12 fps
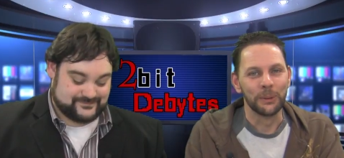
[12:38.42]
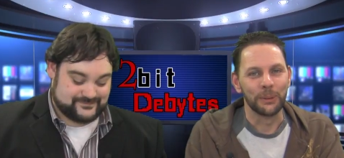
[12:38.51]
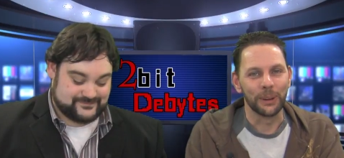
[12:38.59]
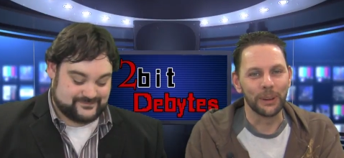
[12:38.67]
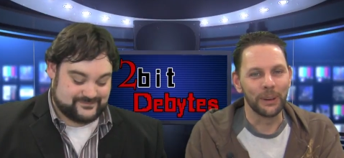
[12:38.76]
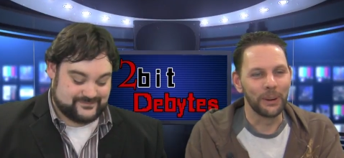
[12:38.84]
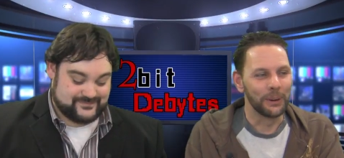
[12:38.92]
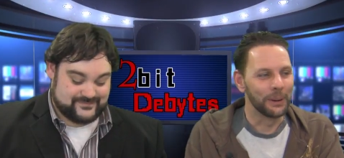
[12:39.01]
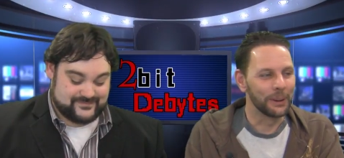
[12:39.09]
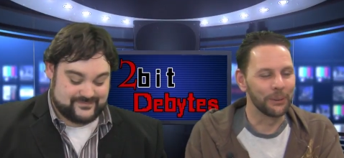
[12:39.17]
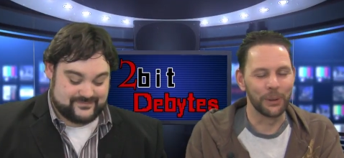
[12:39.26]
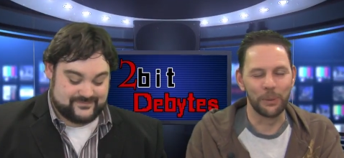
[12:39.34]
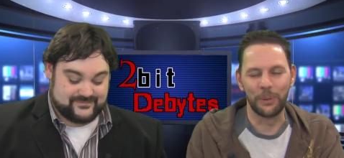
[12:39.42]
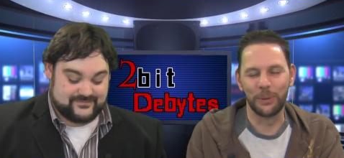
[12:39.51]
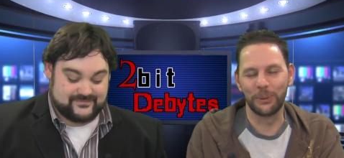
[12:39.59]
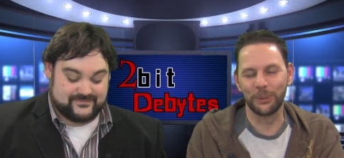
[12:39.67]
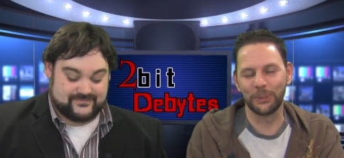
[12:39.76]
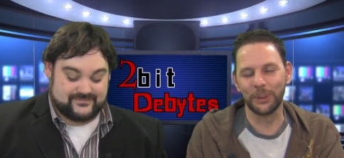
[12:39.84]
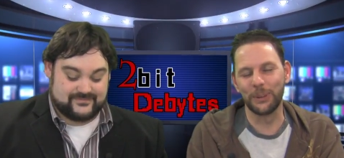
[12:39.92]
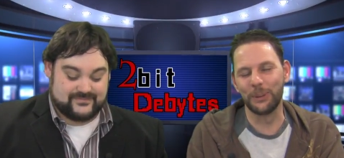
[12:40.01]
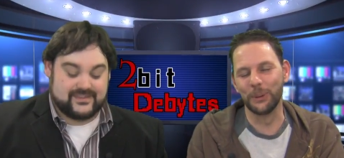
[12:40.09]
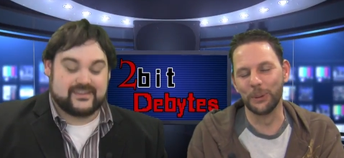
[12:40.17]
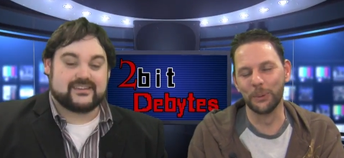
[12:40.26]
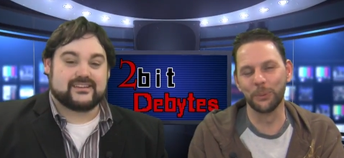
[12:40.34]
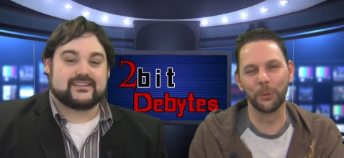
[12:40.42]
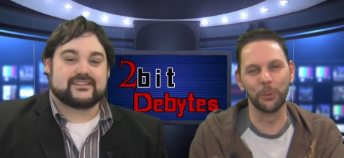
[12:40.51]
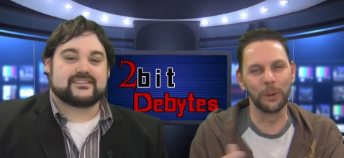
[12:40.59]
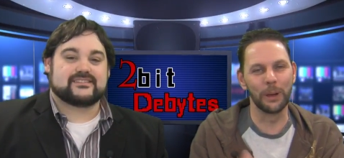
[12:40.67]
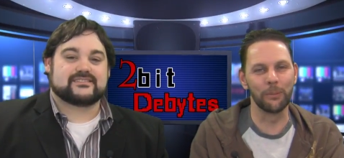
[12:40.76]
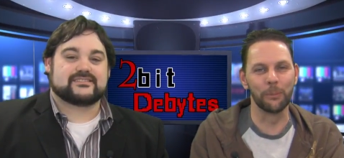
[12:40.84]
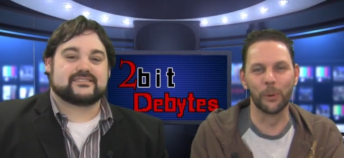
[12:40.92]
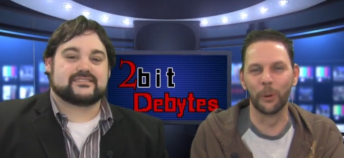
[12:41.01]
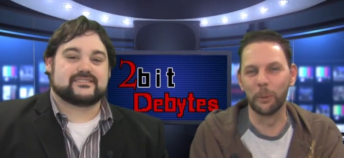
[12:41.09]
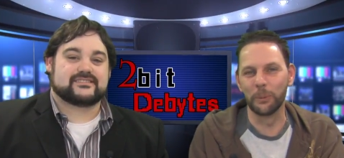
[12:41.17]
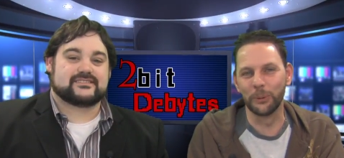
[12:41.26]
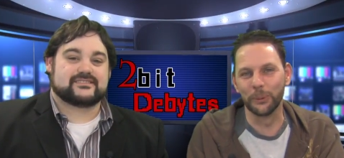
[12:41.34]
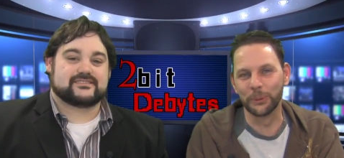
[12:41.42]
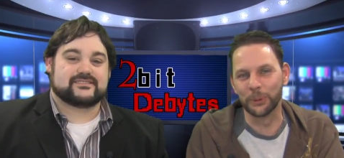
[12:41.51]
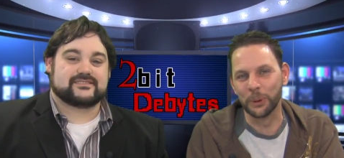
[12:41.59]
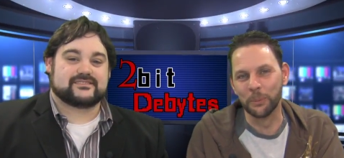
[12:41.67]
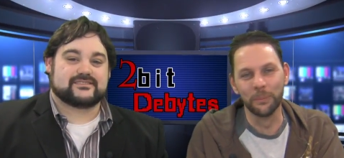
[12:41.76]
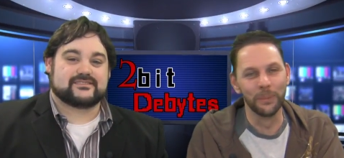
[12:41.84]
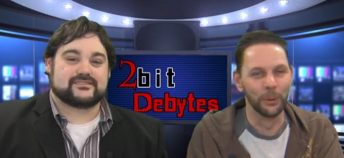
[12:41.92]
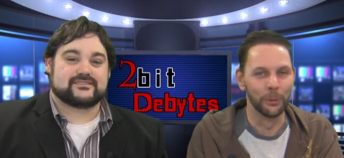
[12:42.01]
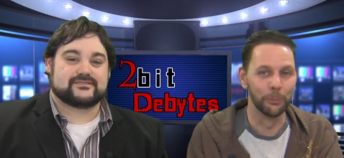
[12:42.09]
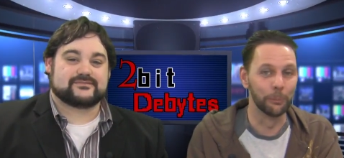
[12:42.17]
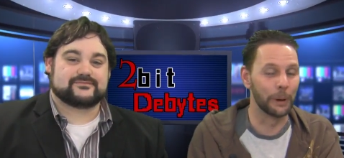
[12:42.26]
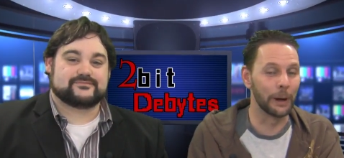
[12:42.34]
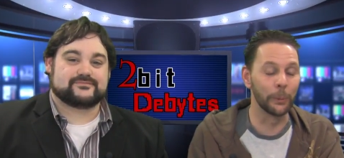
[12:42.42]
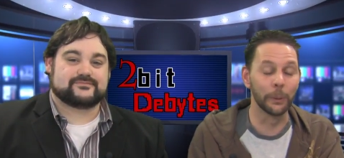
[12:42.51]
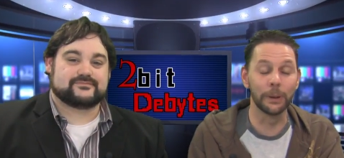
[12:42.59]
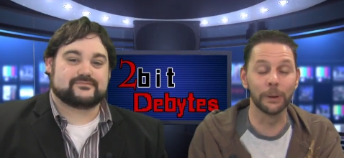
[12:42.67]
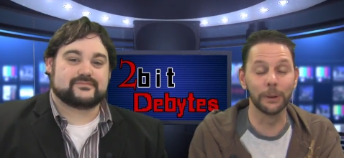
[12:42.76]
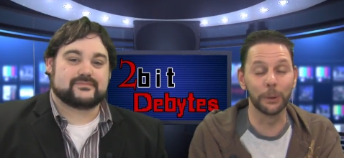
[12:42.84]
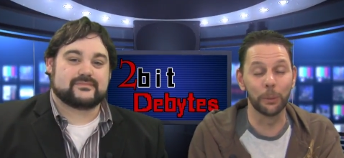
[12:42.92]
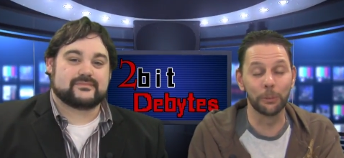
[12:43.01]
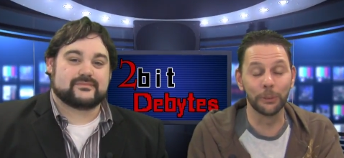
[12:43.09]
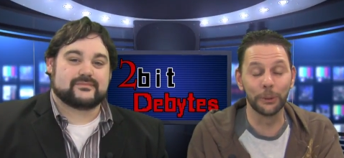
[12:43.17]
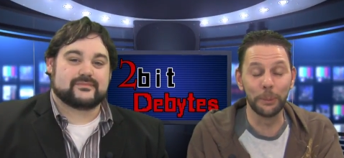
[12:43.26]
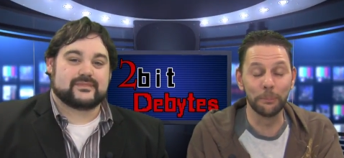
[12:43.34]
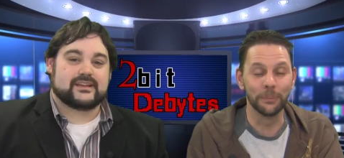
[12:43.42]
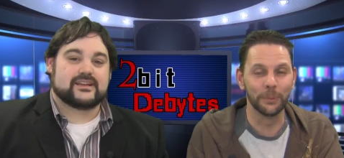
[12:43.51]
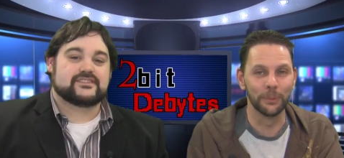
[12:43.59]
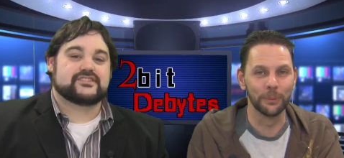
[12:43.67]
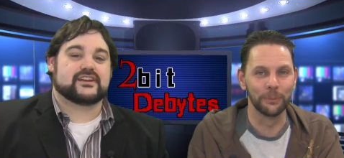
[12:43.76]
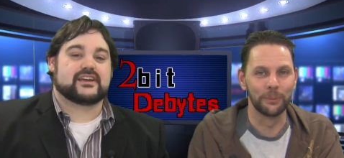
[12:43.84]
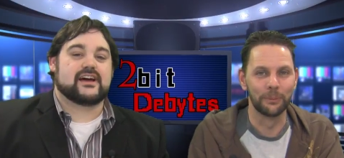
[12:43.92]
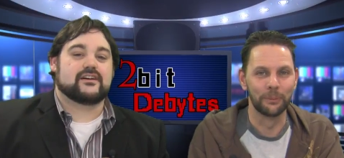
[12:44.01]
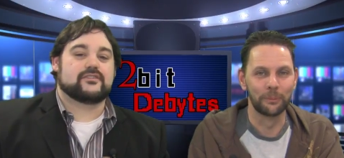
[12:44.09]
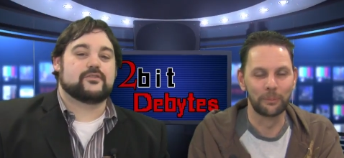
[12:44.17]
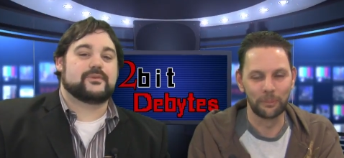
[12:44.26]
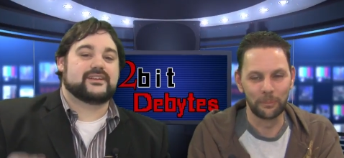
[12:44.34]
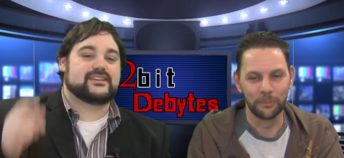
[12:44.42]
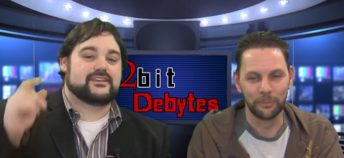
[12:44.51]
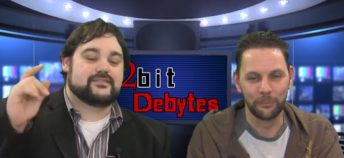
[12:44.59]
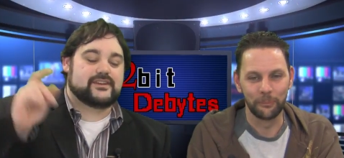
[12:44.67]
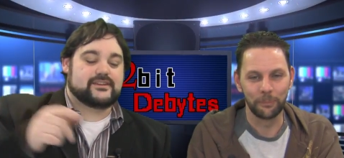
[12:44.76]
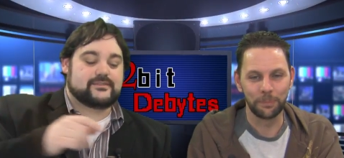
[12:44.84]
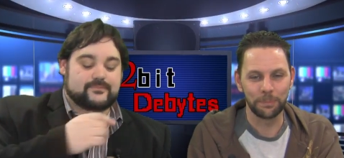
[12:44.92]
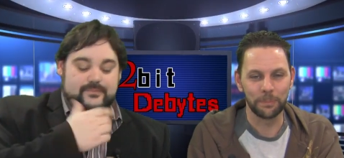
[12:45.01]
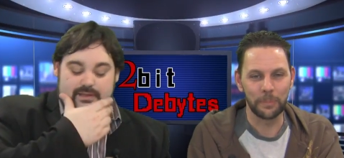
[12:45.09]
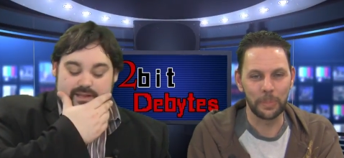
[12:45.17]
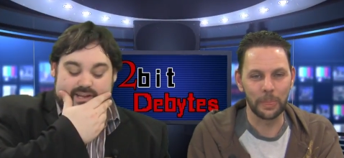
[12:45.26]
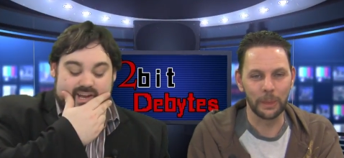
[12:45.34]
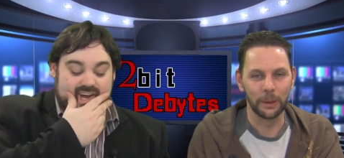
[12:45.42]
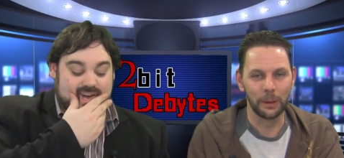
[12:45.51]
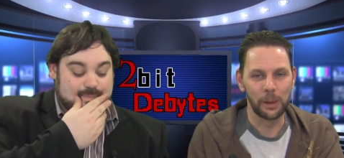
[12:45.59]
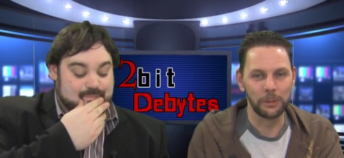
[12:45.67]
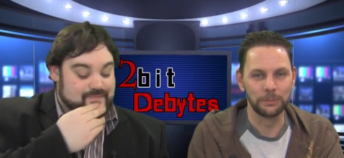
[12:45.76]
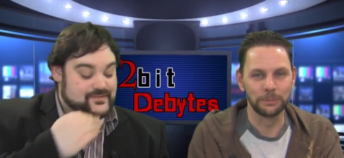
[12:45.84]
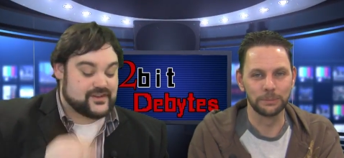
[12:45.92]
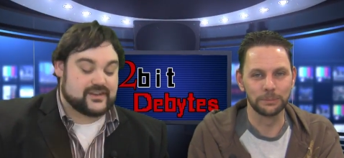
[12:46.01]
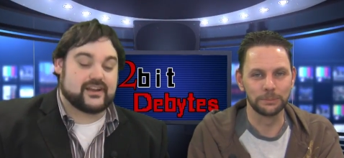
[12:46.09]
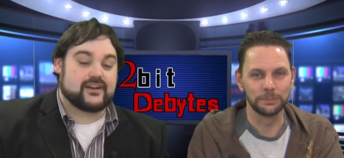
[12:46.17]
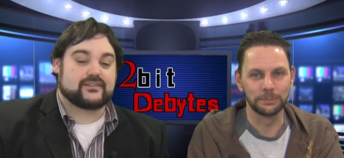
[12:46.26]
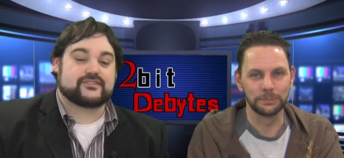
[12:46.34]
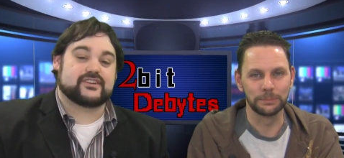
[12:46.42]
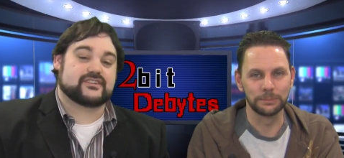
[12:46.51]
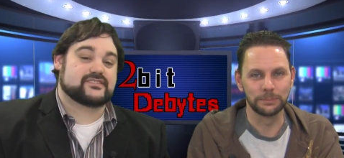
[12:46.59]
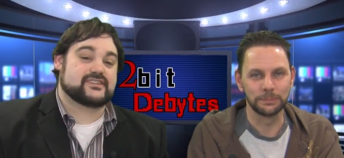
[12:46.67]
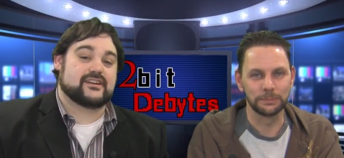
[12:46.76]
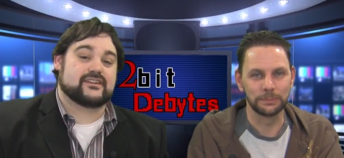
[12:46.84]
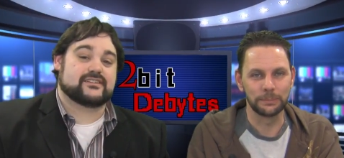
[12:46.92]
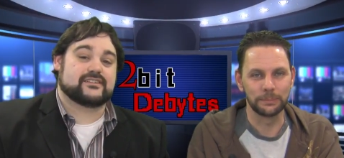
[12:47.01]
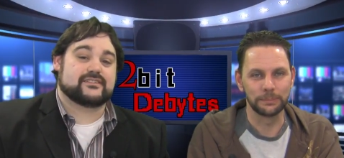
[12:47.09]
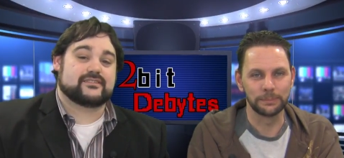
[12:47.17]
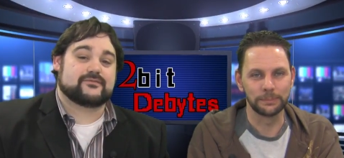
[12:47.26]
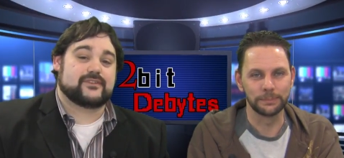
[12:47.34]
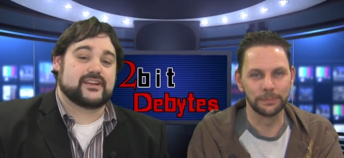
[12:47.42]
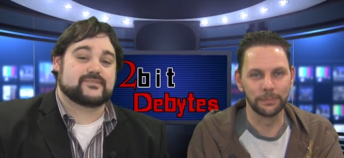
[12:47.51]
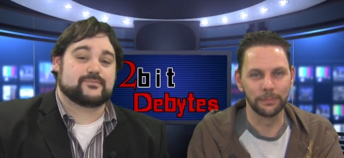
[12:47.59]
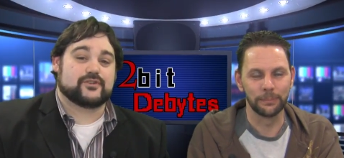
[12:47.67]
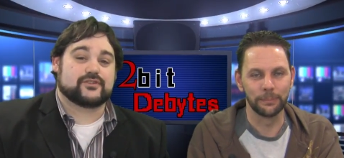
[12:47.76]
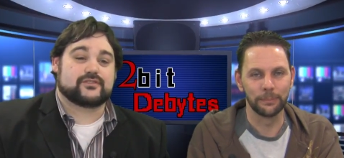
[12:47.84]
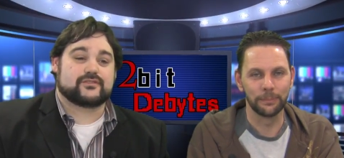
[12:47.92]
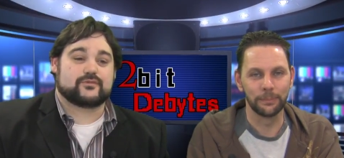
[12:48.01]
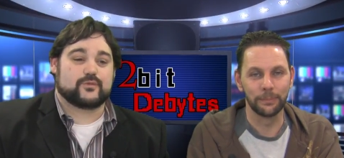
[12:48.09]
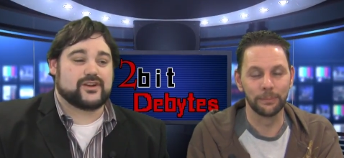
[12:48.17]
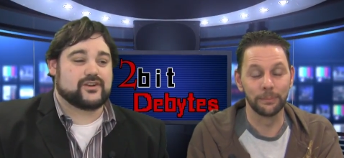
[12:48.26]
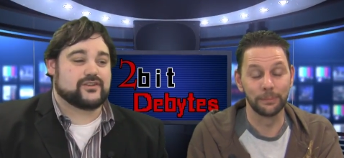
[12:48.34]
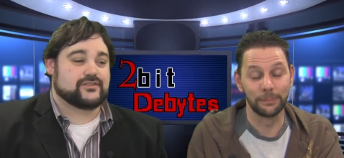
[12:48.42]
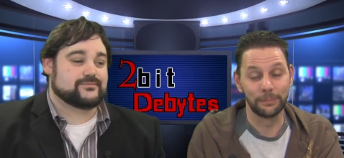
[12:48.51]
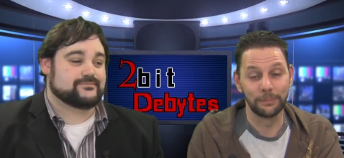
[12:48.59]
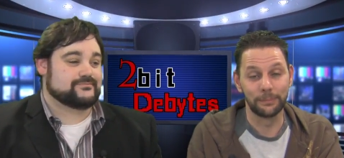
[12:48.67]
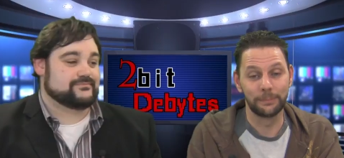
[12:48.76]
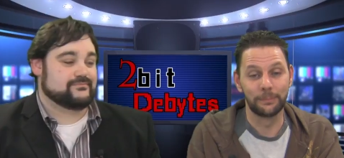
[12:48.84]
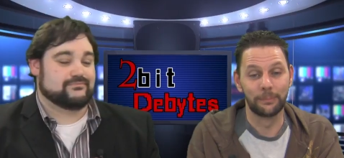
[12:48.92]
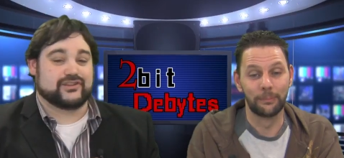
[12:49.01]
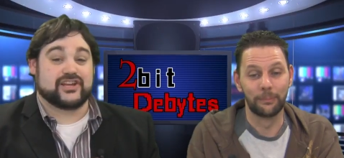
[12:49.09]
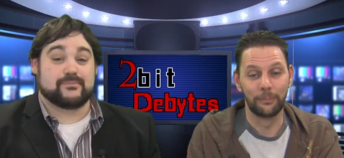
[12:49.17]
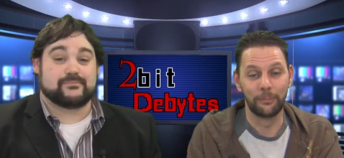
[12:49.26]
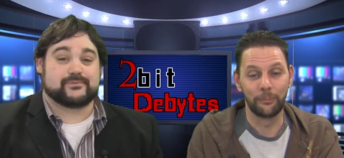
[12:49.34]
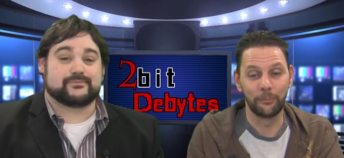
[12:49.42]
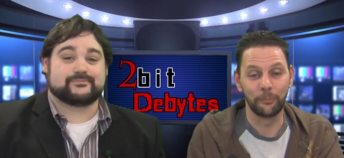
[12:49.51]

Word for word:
Speaker 1: Check out our next episode. Stay tuned. We'll be having more episodes come bi-weekly, hopefully.
Speaker 2: Check out Newbie T V. Um, check out check us out on Facebook, Twitter, Blip,